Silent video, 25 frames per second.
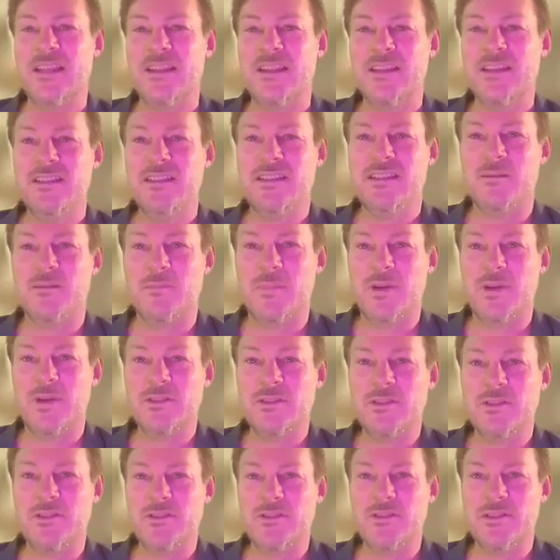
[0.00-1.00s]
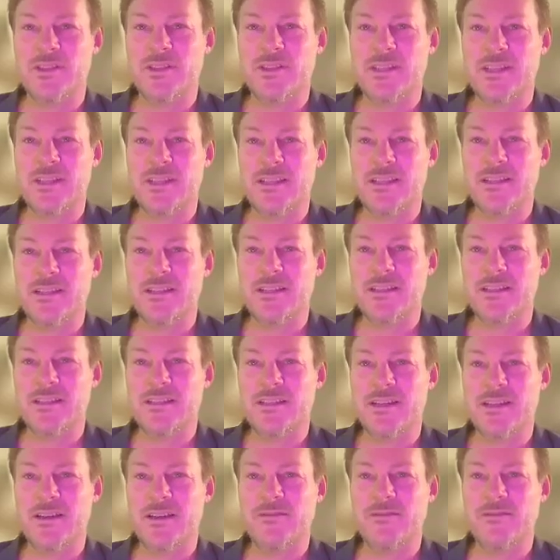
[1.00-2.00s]
I think the monks used to take
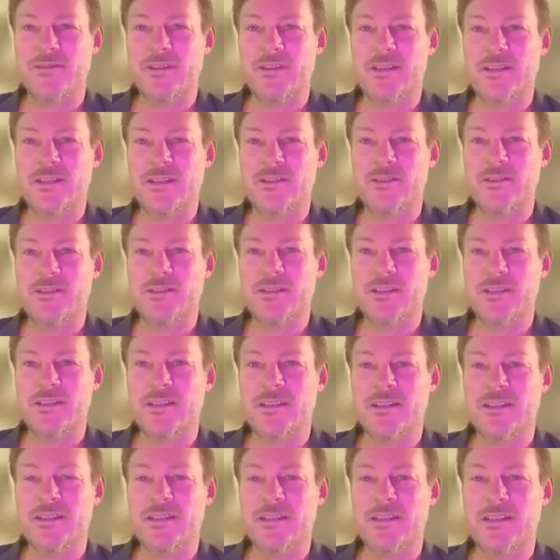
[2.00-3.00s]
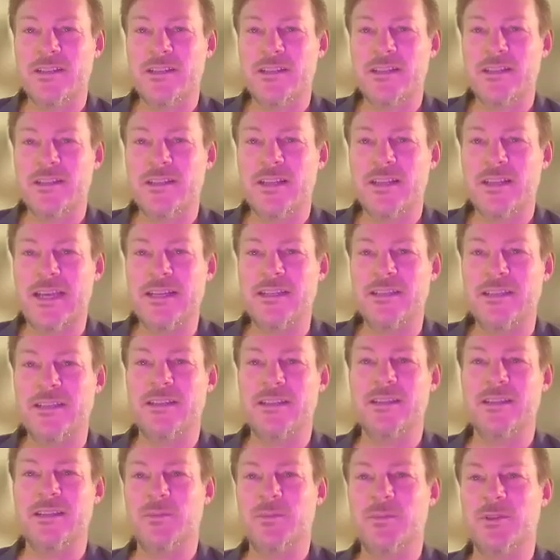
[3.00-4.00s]
this stuff and it used to
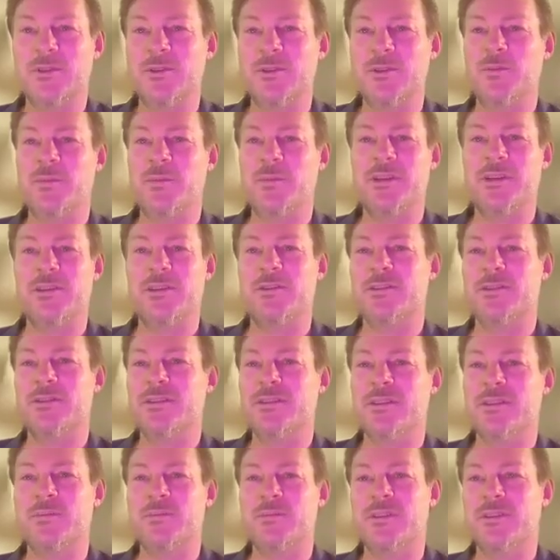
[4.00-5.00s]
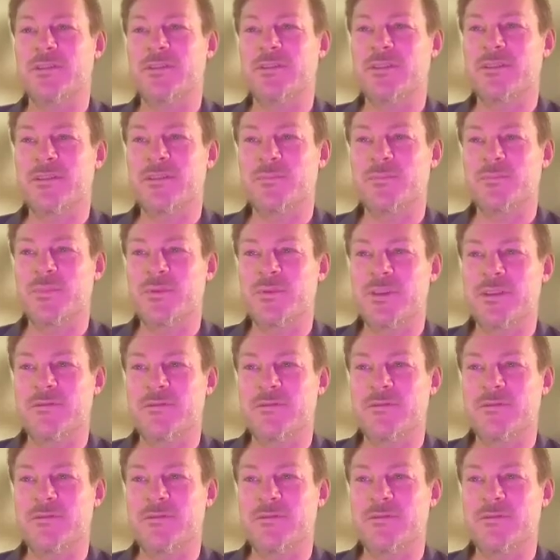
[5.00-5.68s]
enlighten them a little bit or something,